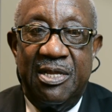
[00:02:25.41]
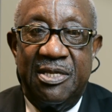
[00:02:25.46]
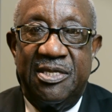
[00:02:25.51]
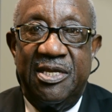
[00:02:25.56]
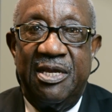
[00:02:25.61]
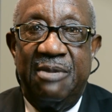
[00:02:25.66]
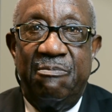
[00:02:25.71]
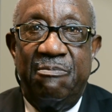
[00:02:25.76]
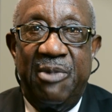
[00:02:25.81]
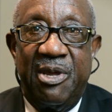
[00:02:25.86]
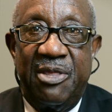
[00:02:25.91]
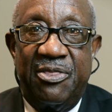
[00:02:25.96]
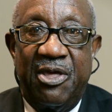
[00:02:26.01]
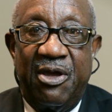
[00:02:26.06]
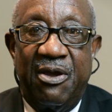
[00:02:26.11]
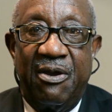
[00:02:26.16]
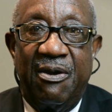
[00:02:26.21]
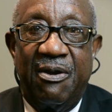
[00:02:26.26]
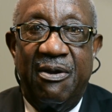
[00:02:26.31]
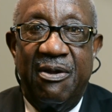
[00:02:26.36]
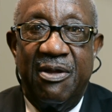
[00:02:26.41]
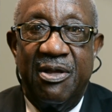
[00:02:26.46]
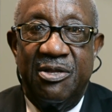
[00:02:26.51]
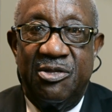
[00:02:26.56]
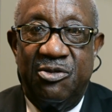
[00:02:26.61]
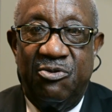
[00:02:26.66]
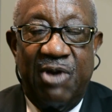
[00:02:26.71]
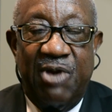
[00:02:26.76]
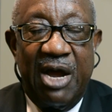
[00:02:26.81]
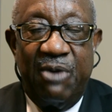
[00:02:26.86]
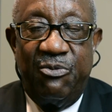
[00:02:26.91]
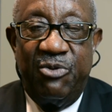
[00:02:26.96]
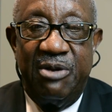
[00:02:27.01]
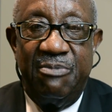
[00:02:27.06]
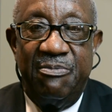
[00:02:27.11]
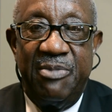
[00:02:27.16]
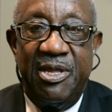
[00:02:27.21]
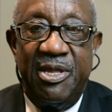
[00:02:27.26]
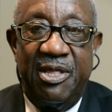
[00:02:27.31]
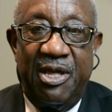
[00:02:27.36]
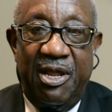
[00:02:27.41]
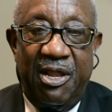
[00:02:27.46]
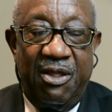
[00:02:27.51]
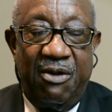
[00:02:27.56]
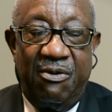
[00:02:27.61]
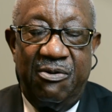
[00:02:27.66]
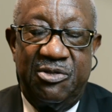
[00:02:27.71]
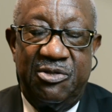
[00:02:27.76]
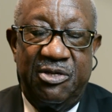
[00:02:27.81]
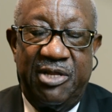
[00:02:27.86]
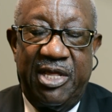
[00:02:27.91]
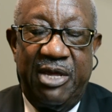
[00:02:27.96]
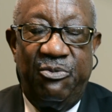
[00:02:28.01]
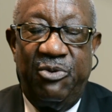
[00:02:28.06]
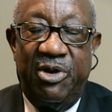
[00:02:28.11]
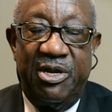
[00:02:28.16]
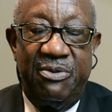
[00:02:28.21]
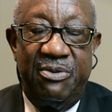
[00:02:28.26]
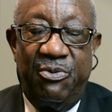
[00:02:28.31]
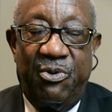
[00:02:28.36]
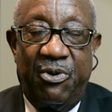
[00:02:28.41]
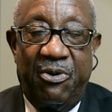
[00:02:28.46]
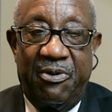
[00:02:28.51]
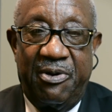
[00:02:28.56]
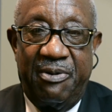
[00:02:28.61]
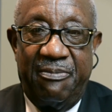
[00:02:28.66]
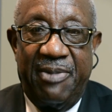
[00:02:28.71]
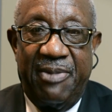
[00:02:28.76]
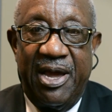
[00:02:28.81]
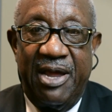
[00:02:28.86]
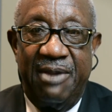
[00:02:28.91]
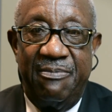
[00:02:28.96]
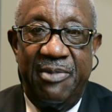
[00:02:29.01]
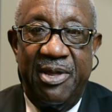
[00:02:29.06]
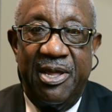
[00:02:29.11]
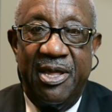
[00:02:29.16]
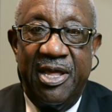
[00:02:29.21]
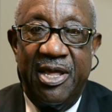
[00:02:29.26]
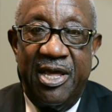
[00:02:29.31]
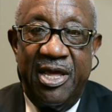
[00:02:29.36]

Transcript: sent me there, so I wouldn't be there long, so they wasn't worried about me.